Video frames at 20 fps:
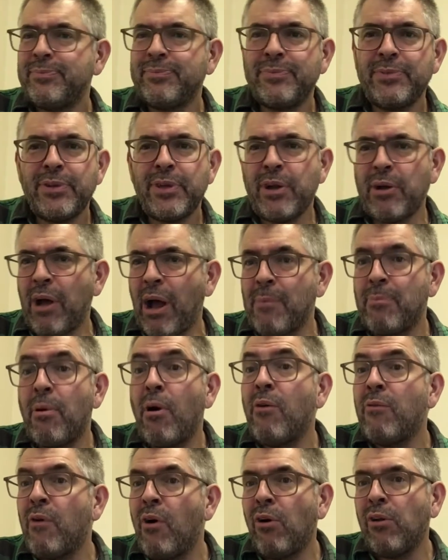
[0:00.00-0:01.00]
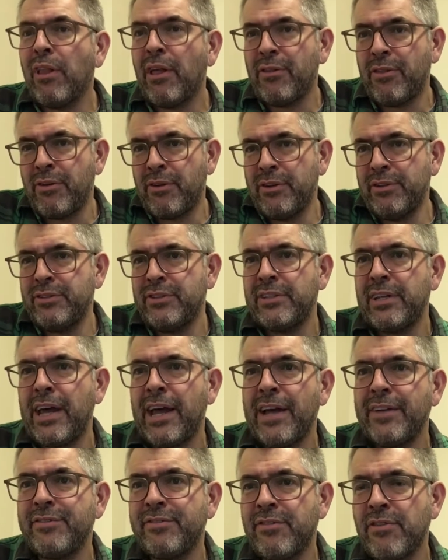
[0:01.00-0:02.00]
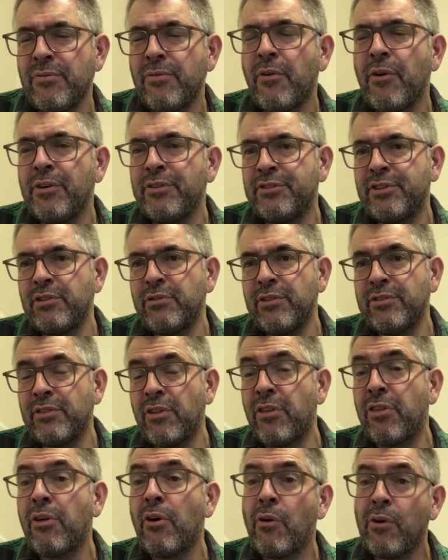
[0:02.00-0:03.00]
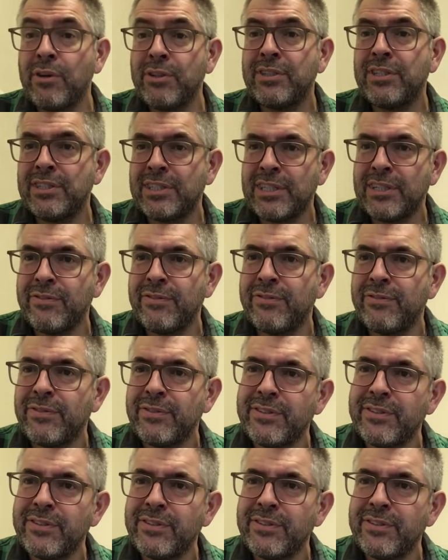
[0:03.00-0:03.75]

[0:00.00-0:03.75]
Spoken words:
you know, above all others, as the voice who is authoritative